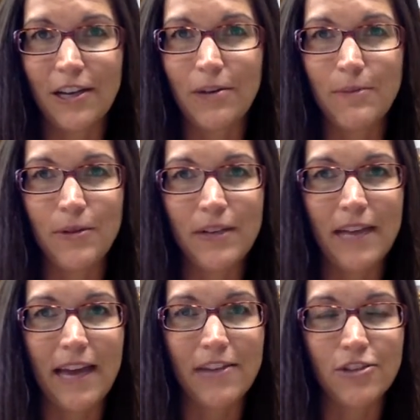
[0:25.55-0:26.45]
and
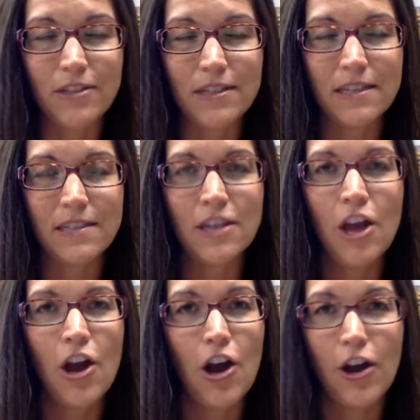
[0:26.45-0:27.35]
community agencies
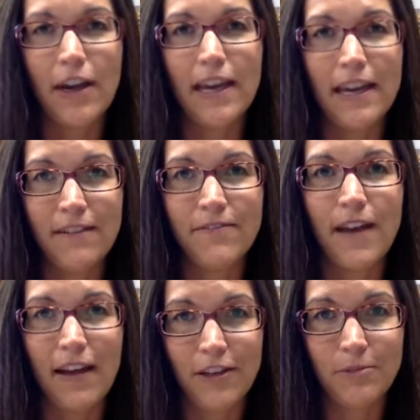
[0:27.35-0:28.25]
are
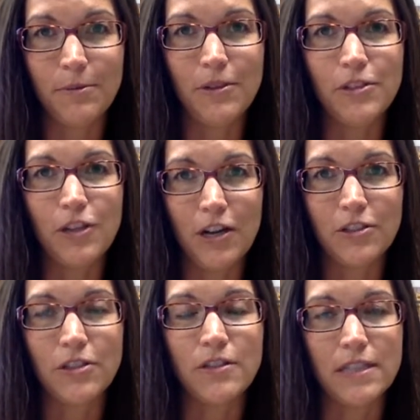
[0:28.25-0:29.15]
invaluable to
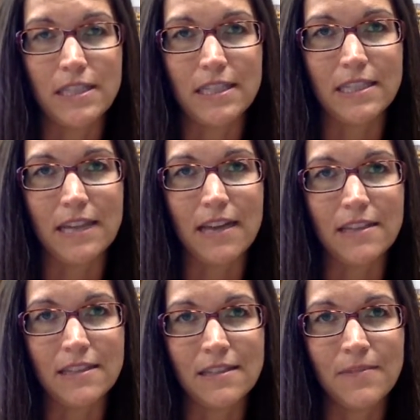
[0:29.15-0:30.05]
our students' success.